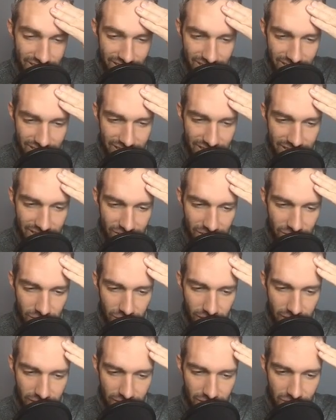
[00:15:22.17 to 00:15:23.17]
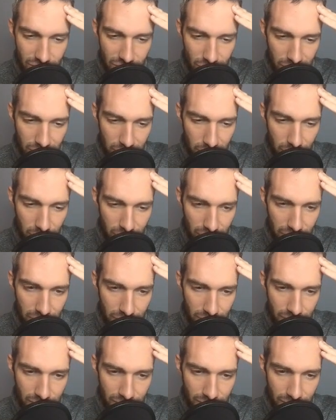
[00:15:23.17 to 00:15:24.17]
and then just try and sweep with
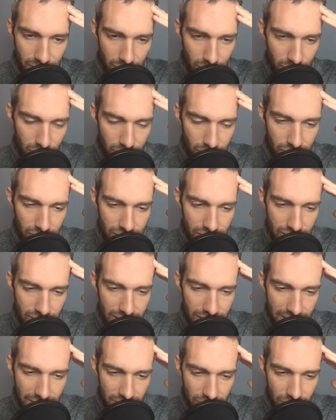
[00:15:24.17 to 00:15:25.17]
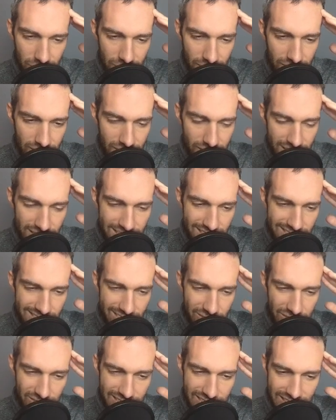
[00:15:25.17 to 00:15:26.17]
Moltres down a shield
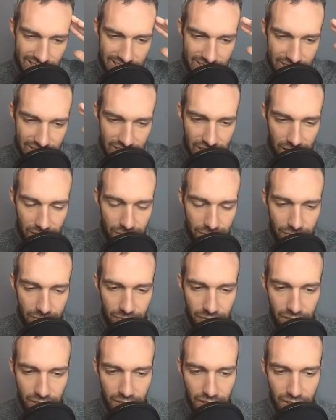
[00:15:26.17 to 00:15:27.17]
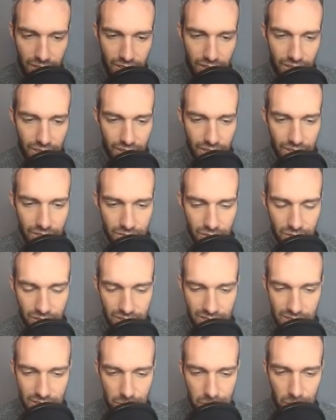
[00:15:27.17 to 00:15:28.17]
on. It's tough. So I get
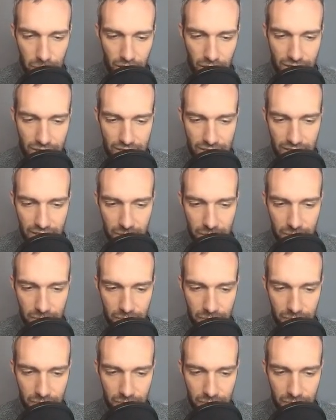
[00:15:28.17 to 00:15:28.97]
to this Body Slam.